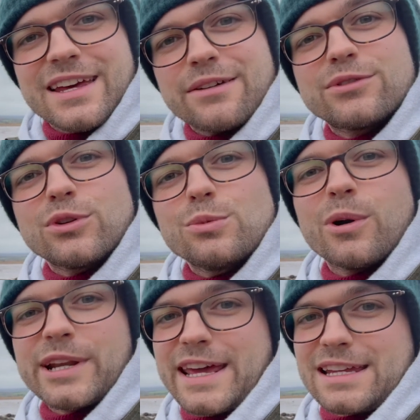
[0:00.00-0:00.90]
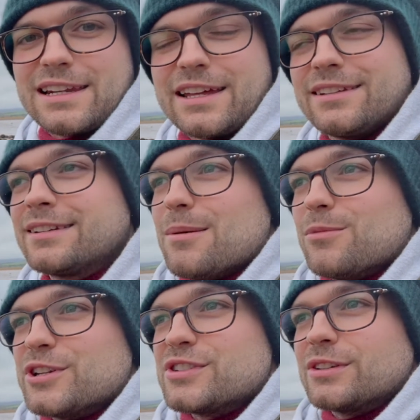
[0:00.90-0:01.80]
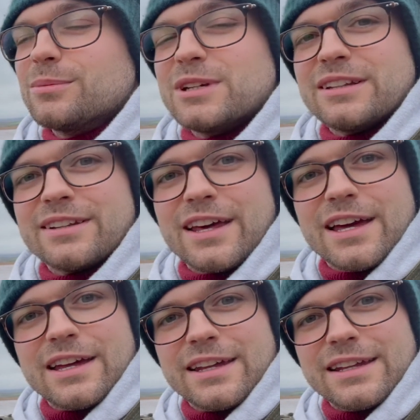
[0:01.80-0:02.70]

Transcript: f2.8 lens, which just means that